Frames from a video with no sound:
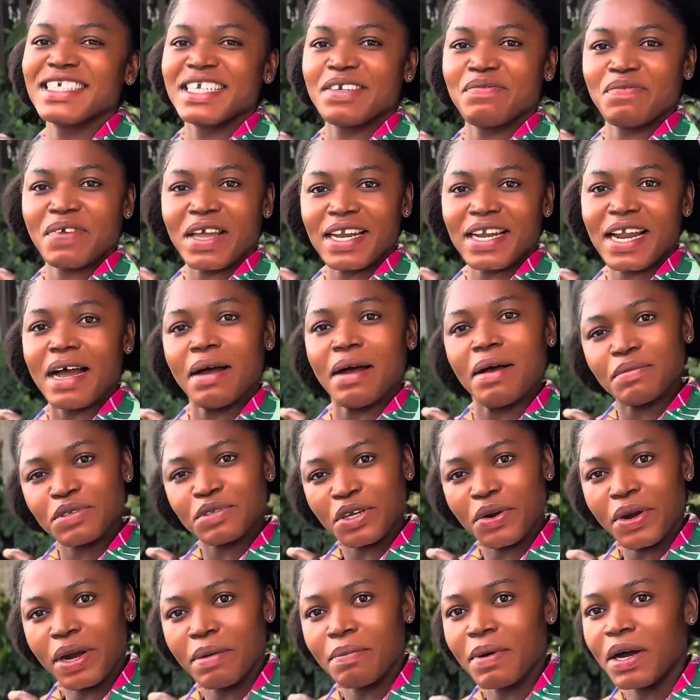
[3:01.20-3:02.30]
in Vietnam. I'm
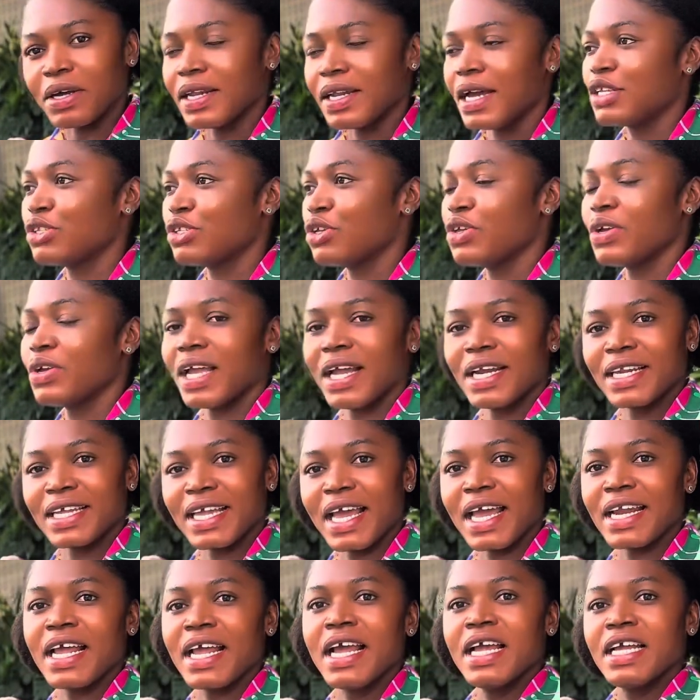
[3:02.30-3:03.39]
sorry about that. So you can
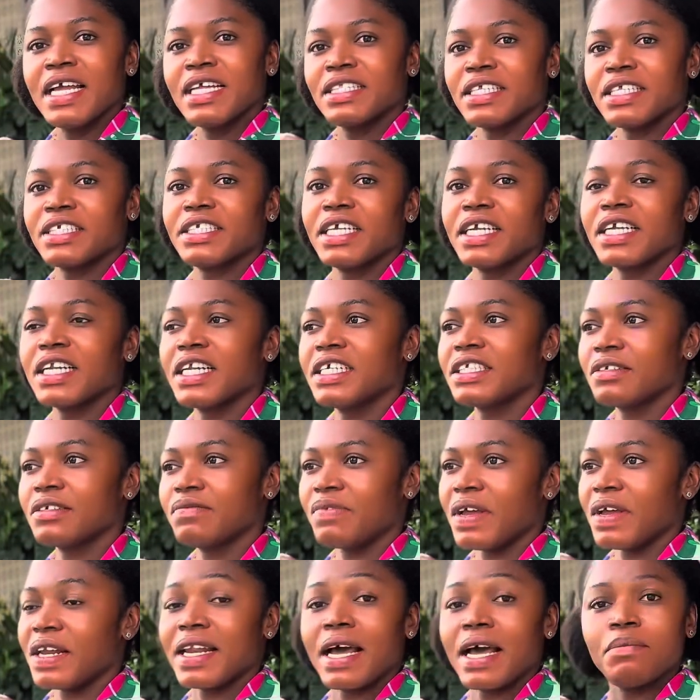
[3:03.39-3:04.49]
get Teach English in
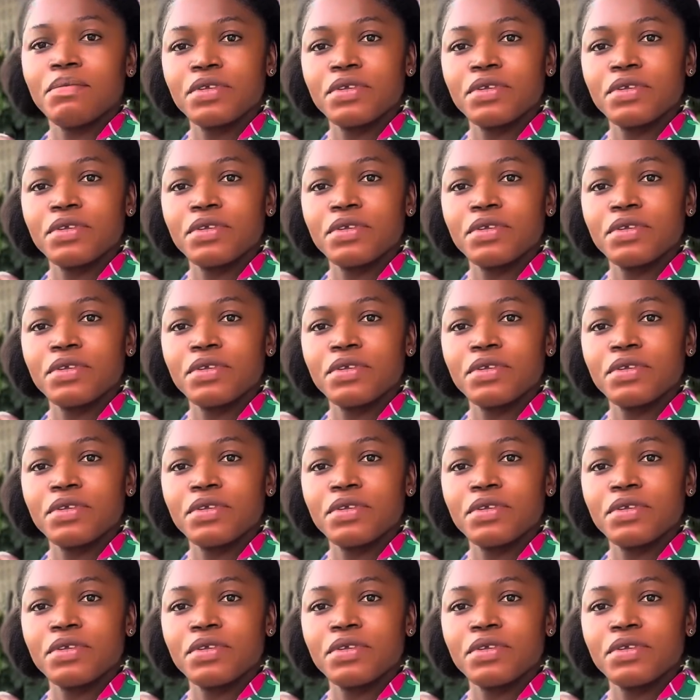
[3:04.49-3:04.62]
Vietnam